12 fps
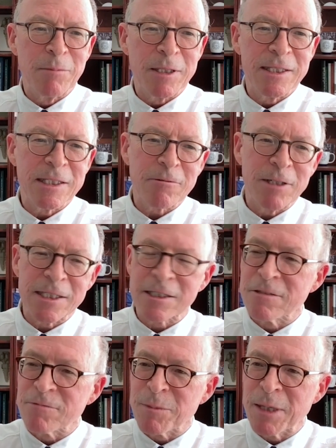but this
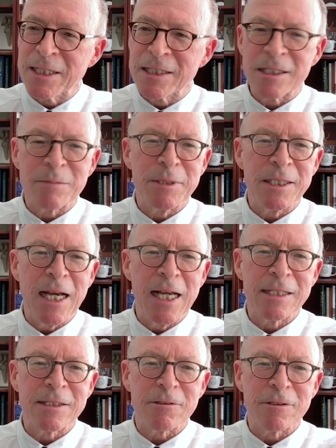question remains to be
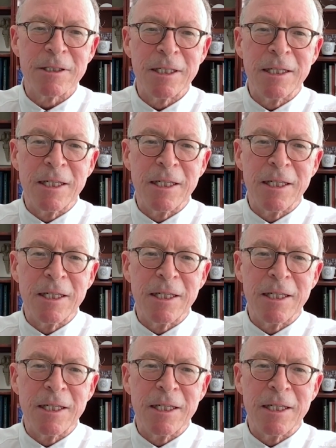answered.